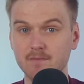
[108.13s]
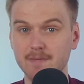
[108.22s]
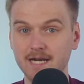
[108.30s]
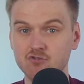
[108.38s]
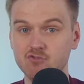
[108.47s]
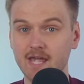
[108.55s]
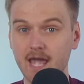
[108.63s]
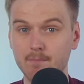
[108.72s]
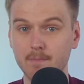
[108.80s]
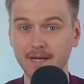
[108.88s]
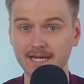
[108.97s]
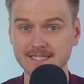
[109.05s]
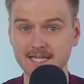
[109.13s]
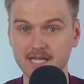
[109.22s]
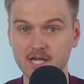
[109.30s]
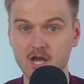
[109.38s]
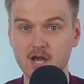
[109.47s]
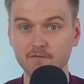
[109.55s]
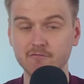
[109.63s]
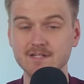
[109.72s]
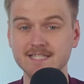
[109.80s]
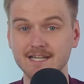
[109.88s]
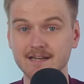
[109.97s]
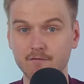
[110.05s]
the military capability for a
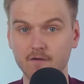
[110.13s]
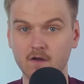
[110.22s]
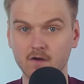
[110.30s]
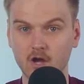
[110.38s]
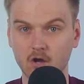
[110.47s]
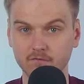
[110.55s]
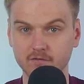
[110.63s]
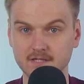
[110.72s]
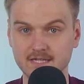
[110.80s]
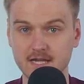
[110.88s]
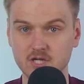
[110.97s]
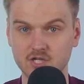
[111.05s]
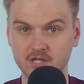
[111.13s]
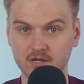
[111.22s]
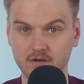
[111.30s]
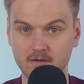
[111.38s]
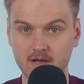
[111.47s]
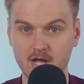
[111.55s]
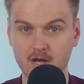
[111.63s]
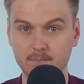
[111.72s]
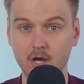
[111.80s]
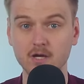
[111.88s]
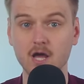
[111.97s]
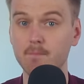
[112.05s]
significant confrontation,
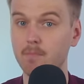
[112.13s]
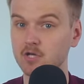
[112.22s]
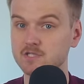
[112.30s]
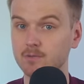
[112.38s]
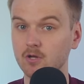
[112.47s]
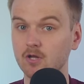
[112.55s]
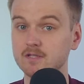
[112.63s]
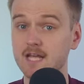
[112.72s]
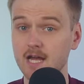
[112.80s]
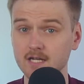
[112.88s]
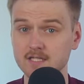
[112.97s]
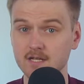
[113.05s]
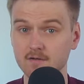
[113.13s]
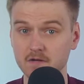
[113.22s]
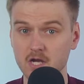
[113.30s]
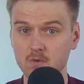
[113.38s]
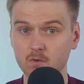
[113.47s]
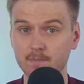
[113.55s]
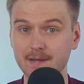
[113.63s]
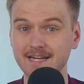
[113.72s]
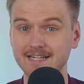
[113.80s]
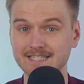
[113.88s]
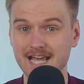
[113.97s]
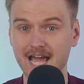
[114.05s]
but a possible alternative would be an
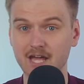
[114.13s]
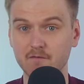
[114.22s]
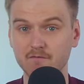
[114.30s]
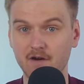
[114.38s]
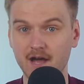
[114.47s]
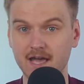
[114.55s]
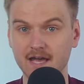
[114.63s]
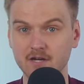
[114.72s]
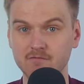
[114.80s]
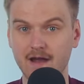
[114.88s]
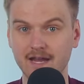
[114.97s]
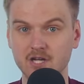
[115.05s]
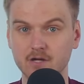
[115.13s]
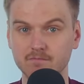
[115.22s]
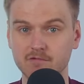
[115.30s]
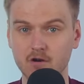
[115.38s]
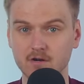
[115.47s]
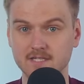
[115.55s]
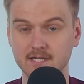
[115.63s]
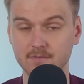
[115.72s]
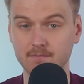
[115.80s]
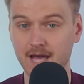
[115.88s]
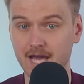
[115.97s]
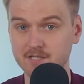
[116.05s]
attack via an Iranian
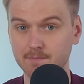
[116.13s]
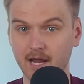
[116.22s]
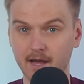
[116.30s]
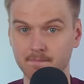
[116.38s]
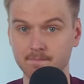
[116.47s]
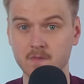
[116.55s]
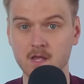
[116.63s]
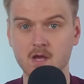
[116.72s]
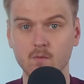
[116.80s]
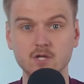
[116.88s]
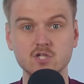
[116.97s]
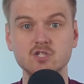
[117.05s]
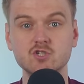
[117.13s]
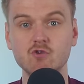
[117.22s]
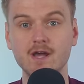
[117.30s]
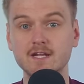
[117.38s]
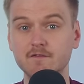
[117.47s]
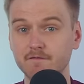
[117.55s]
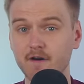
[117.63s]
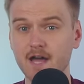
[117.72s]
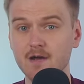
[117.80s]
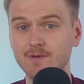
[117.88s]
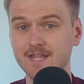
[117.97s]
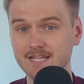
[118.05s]
proxy, Hezbollah, which has traded
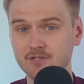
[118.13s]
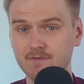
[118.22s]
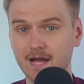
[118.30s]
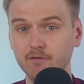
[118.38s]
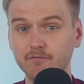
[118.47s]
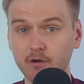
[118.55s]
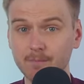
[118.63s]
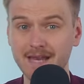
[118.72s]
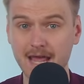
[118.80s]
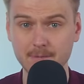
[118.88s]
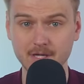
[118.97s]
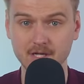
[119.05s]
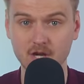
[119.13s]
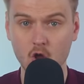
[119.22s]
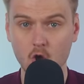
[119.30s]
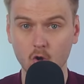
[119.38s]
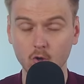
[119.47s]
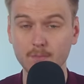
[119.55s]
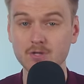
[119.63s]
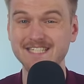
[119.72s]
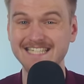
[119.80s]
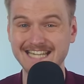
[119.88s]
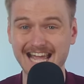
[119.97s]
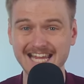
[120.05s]
fire with Israel from Lebanon
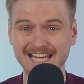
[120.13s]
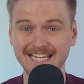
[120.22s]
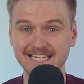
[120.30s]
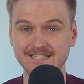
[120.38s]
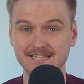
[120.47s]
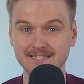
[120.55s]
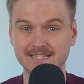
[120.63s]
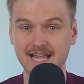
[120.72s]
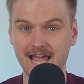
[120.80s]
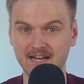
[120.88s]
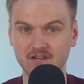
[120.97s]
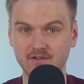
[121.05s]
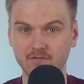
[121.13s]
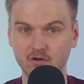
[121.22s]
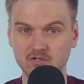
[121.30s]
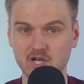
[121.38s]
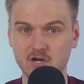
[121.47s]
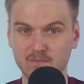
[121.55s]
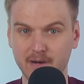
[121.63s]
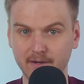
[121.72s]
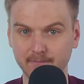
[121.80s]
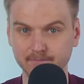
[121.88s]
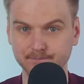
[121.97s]
almost daily since the 8th of October.